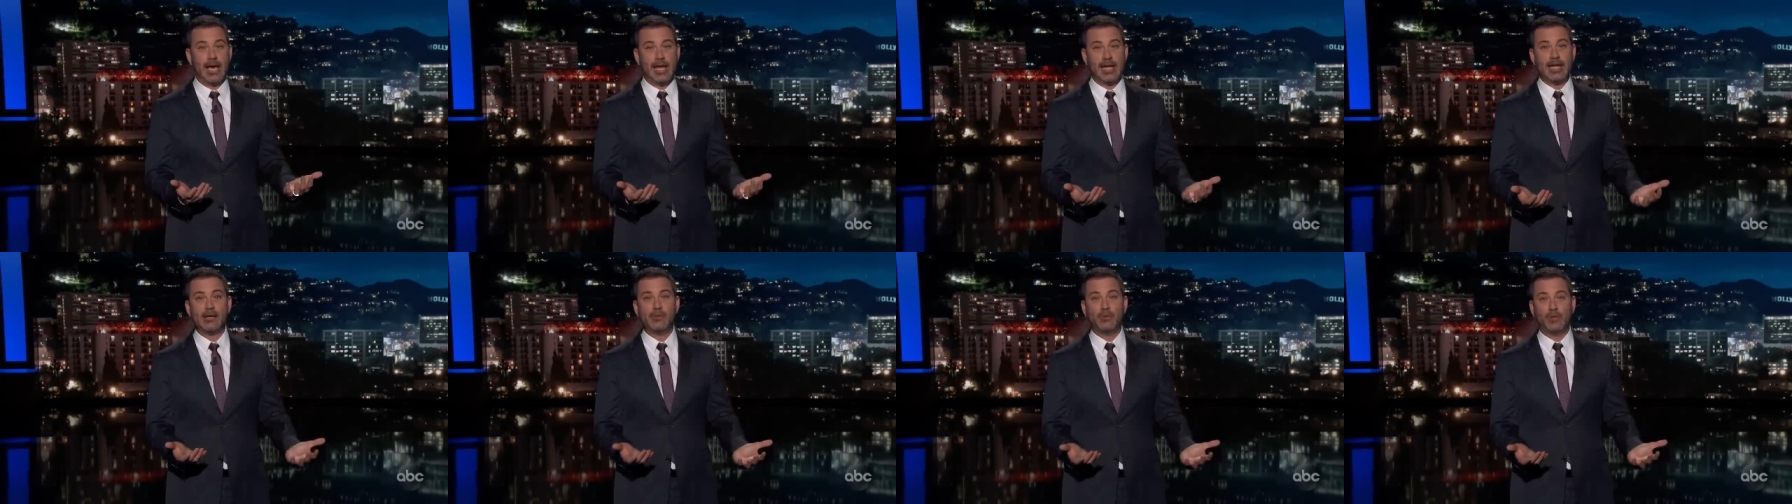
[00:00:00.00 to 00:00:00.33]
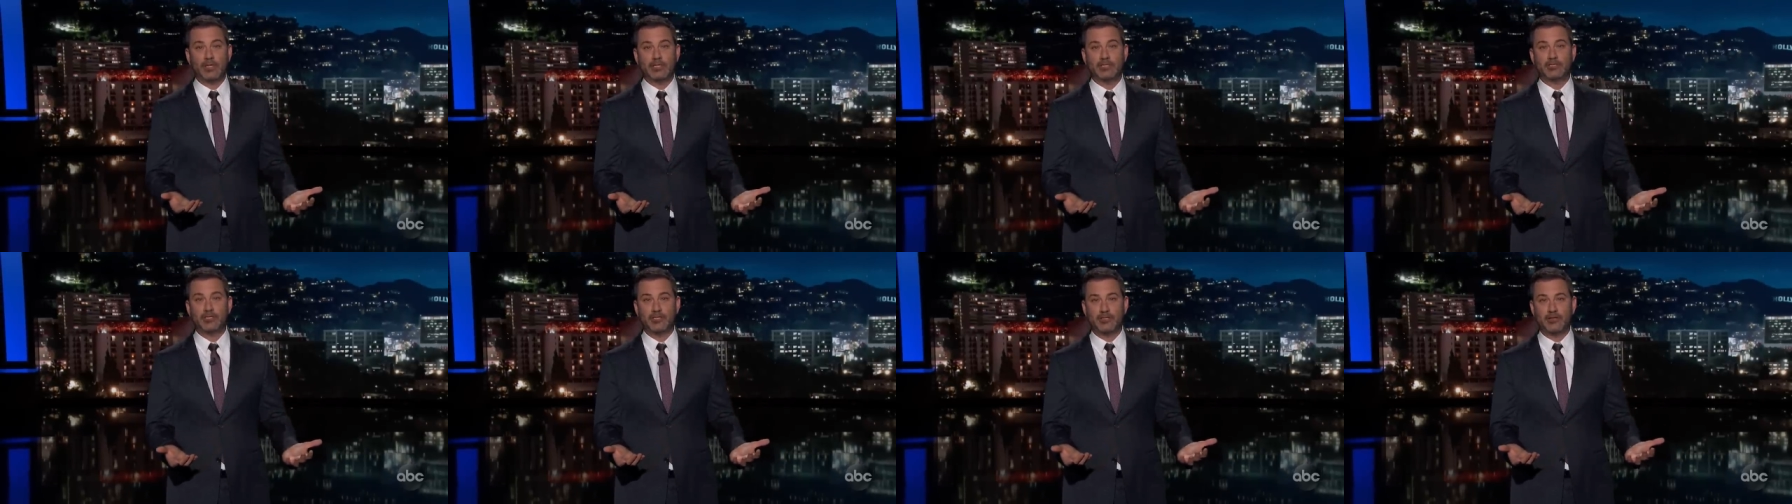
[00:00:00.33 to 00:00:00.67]

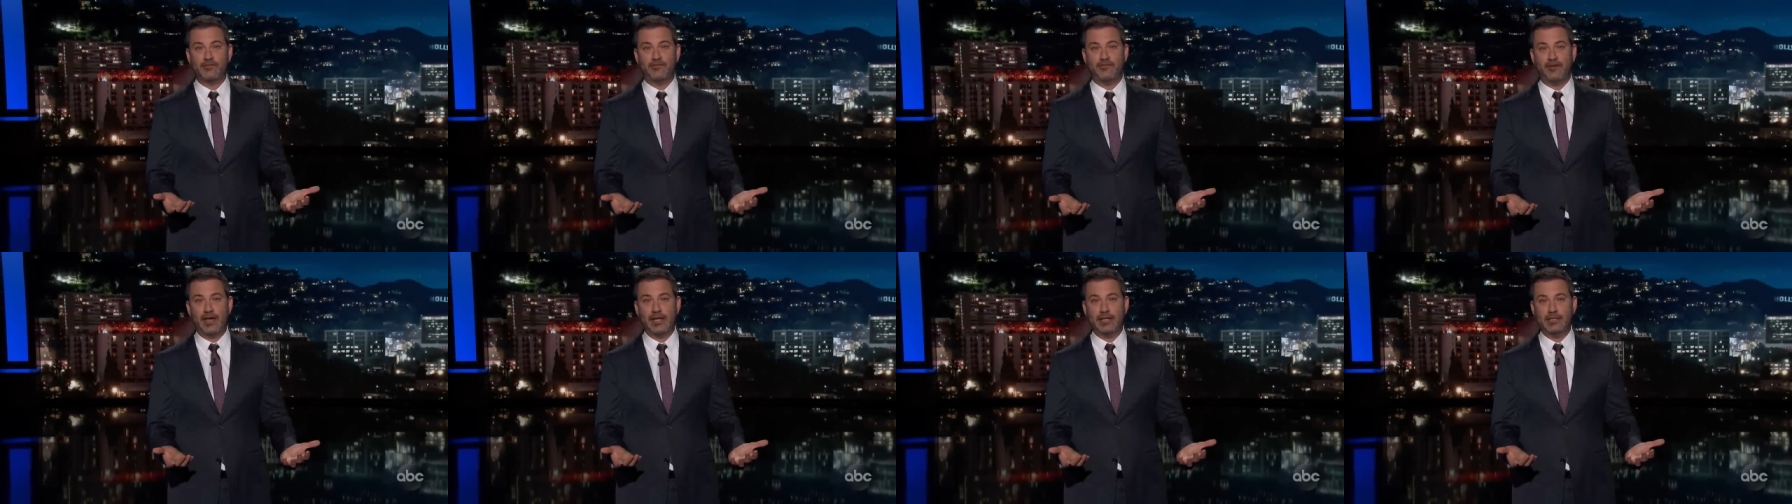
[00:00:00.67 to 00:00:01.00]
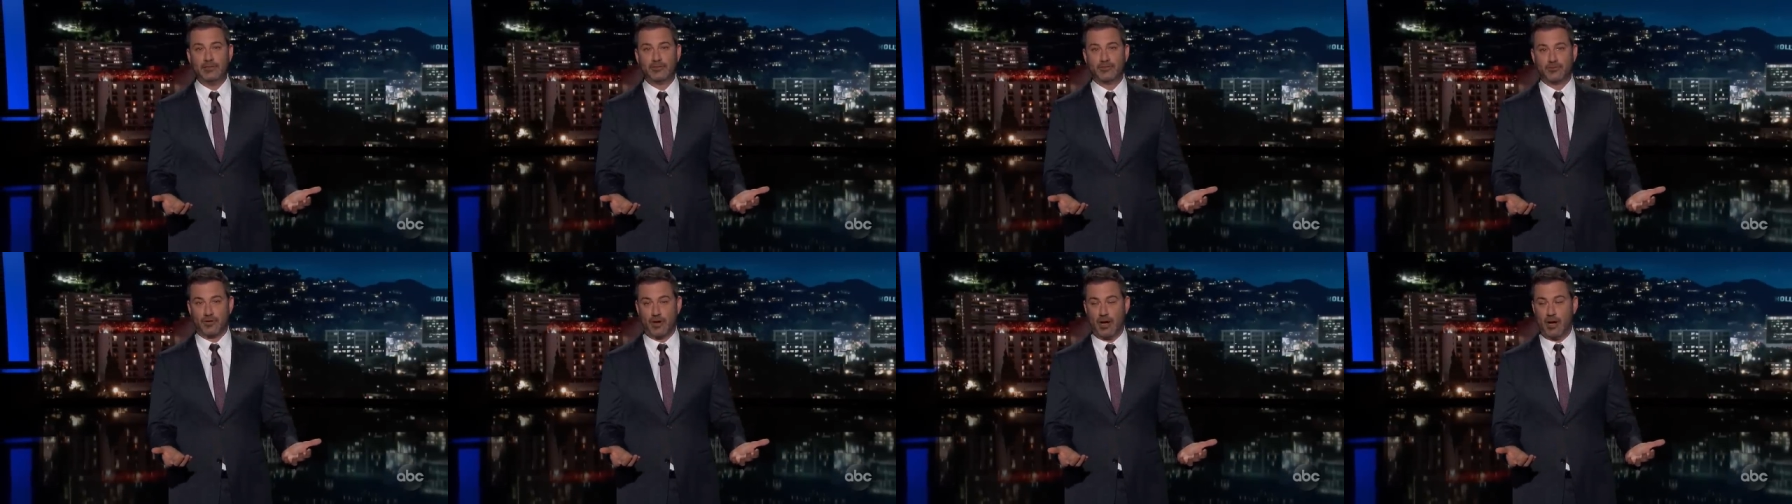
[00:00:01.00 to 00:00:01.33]
anyone to
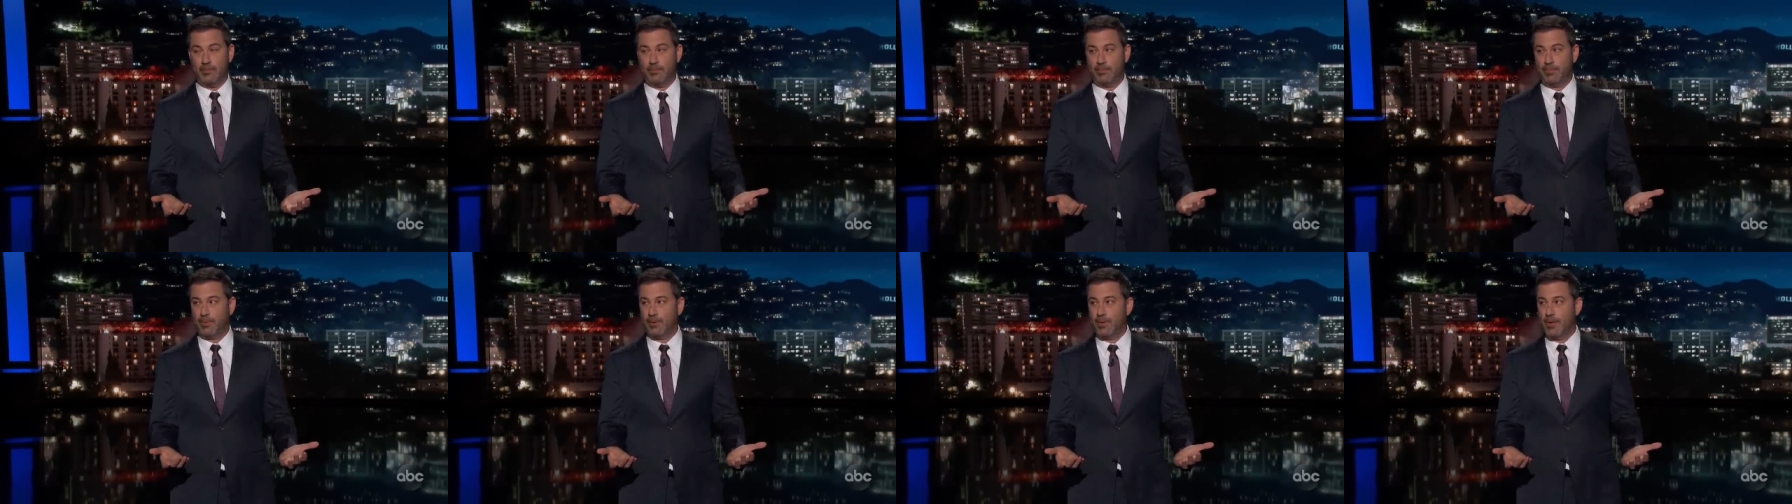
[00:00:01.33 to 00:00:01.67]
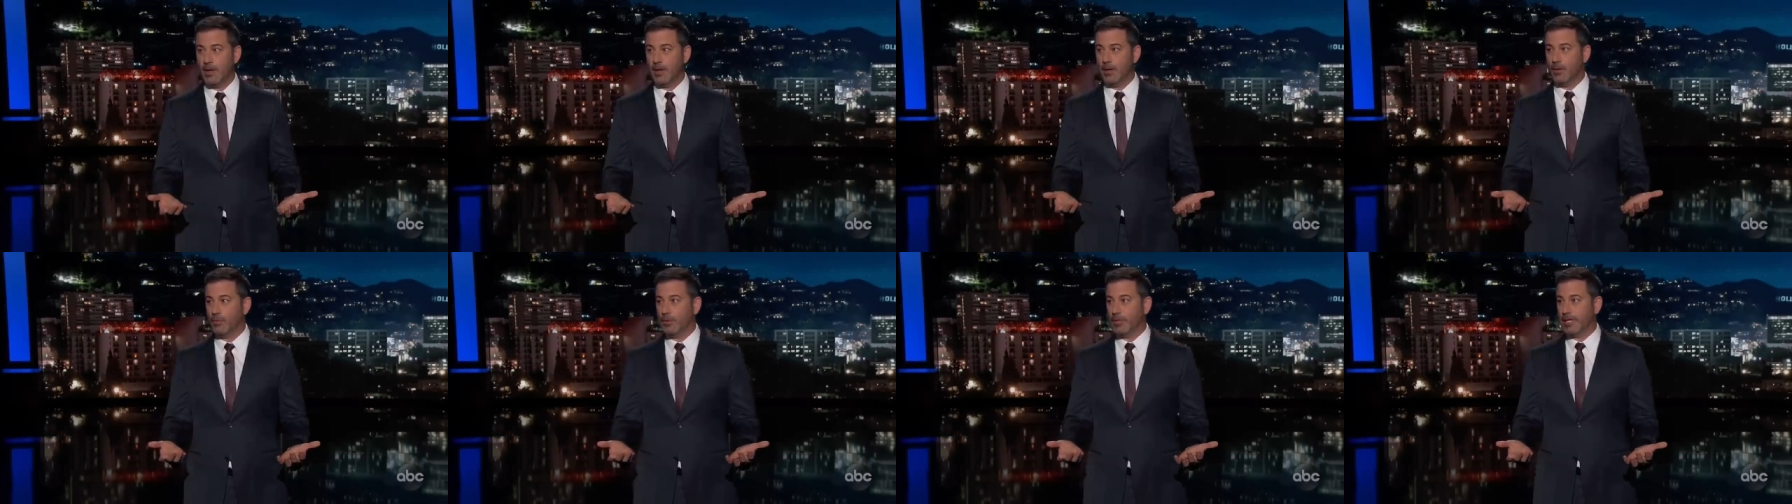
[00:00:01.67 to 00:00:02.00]
defend Trump,
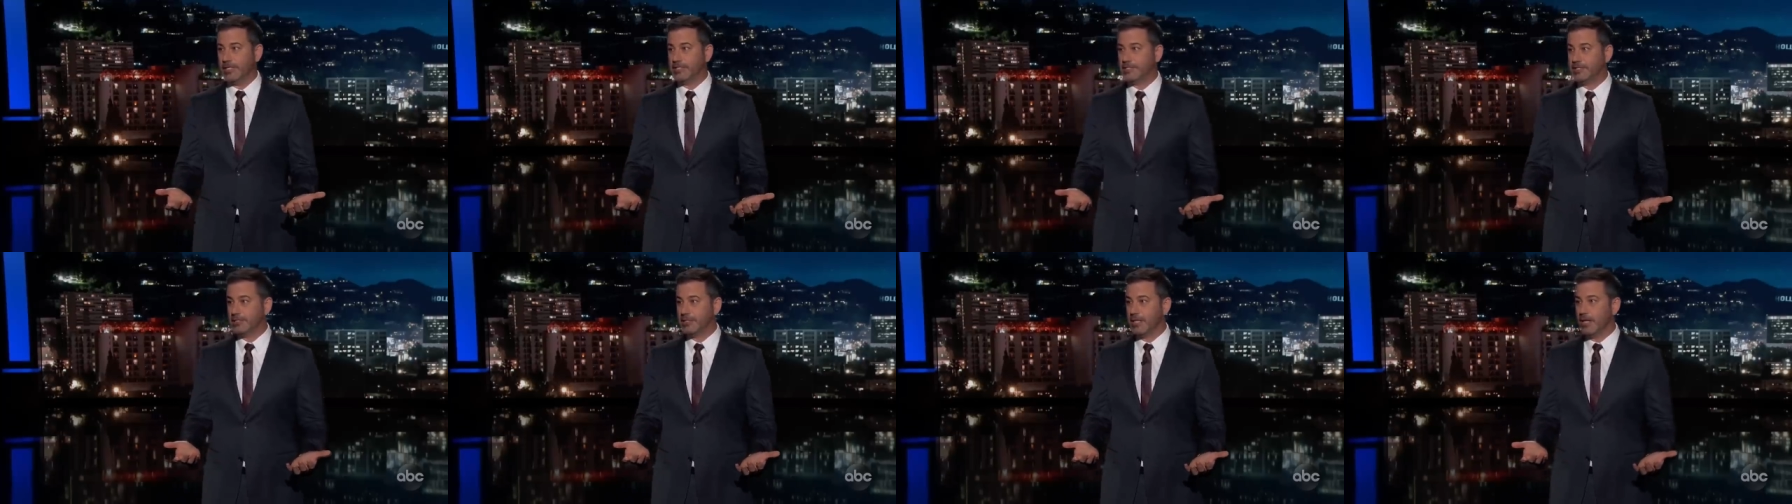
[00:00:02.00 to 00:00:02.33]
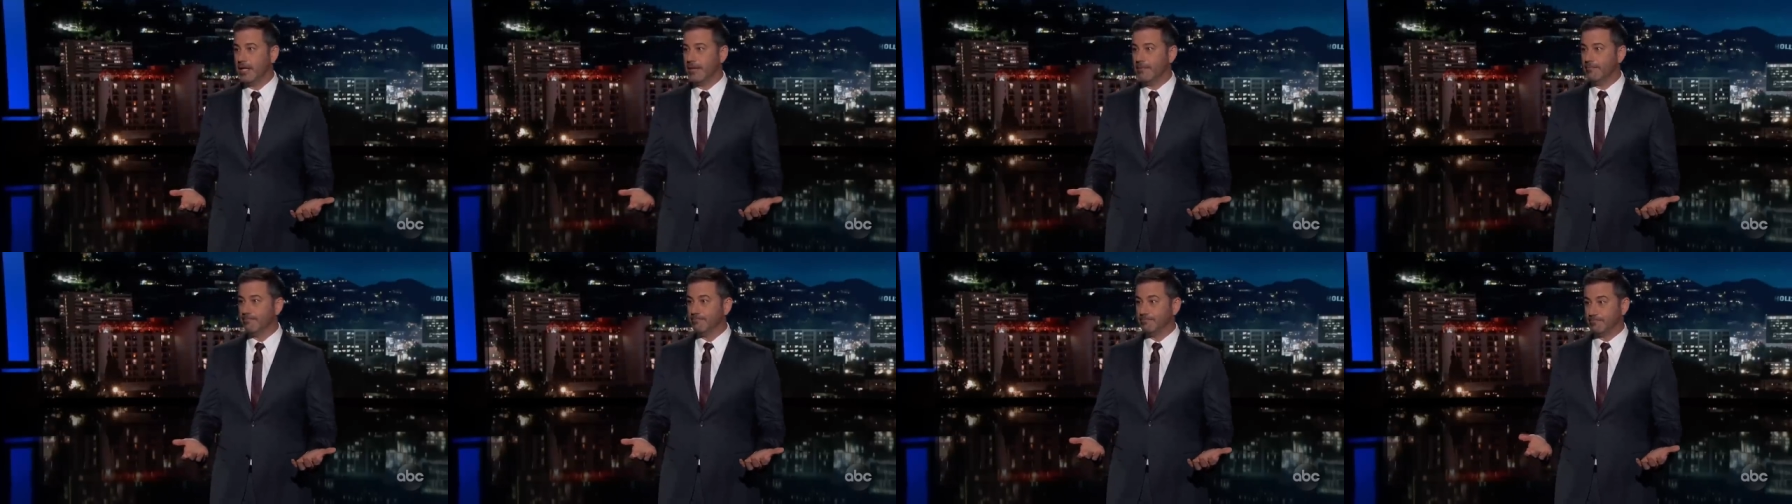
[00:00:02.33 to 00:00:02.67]
which,
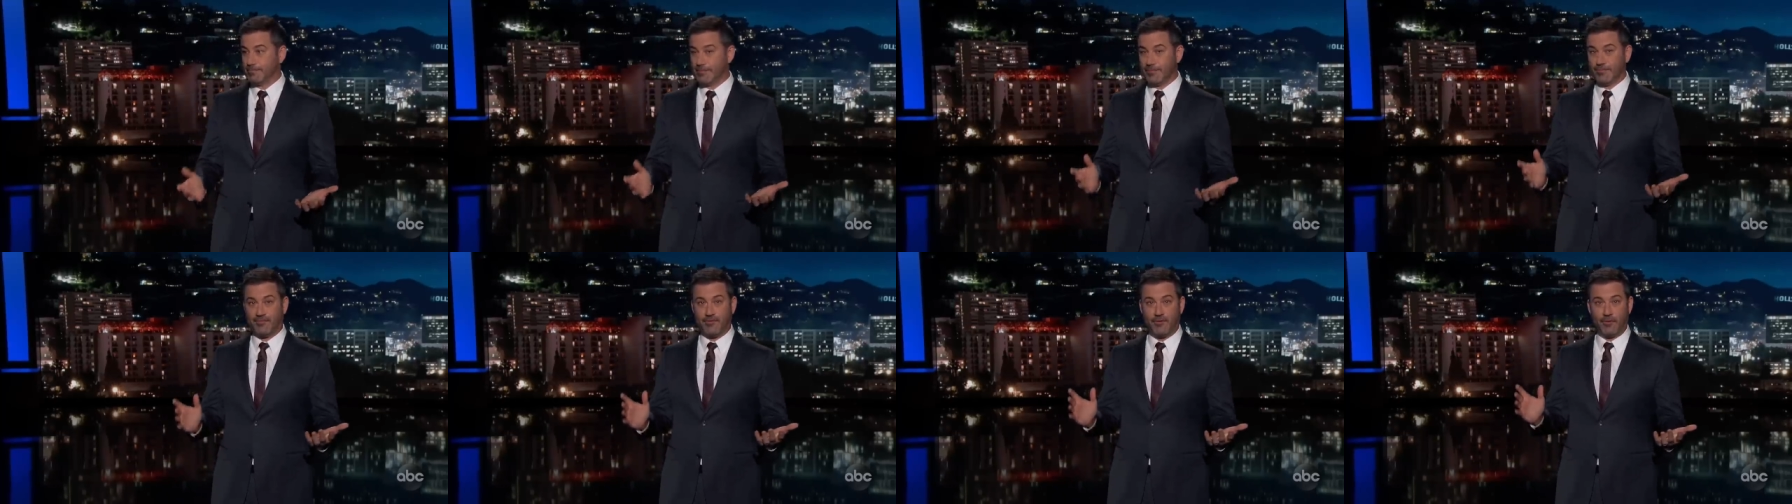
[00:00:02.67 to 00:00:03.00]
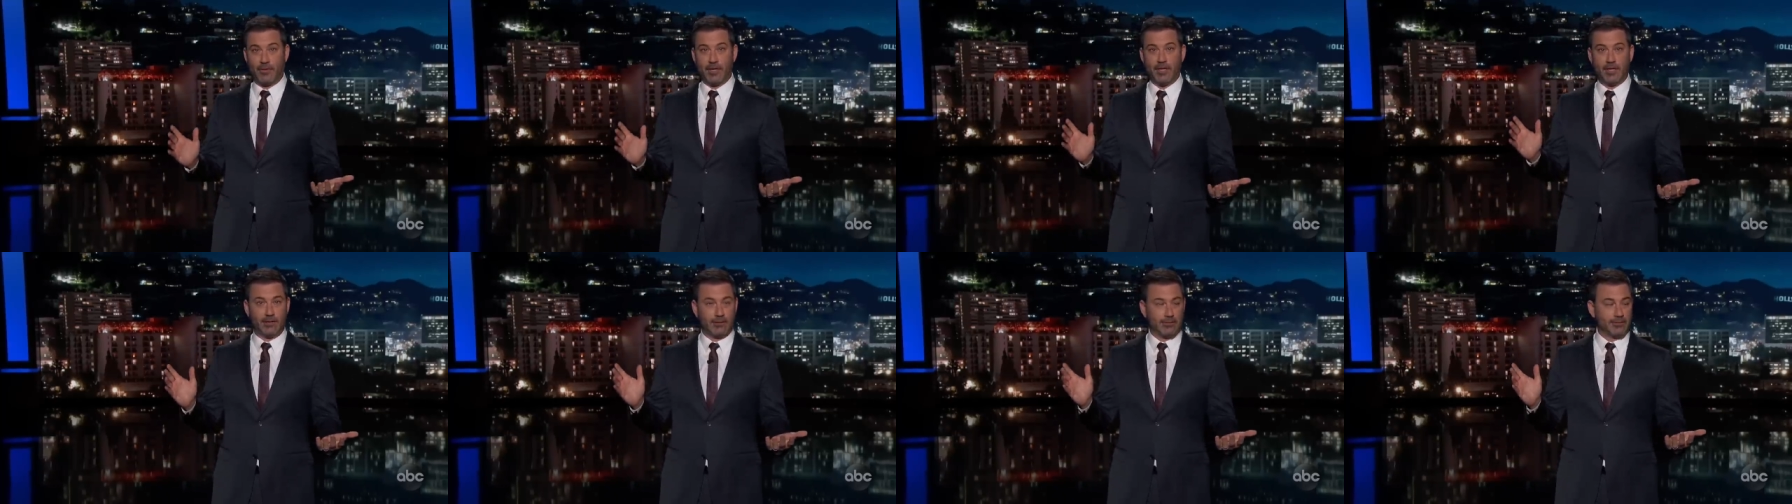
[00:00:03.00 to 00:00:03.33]

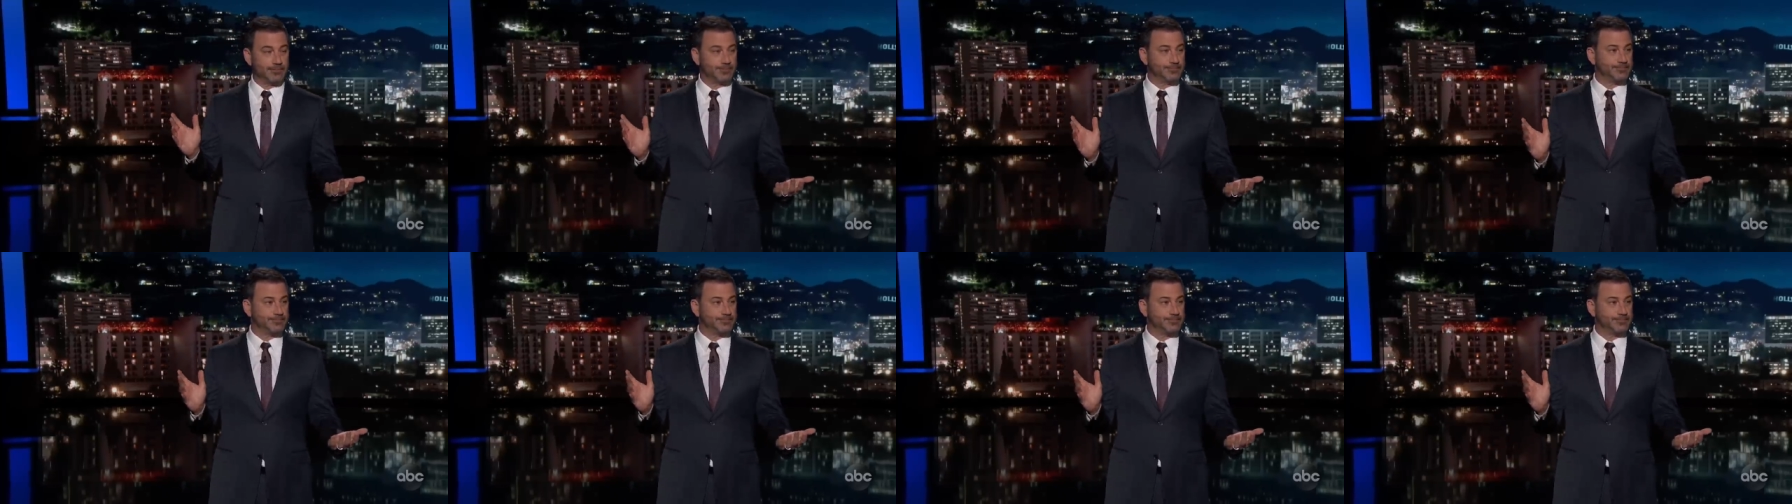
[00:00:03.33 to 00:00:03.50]
for real.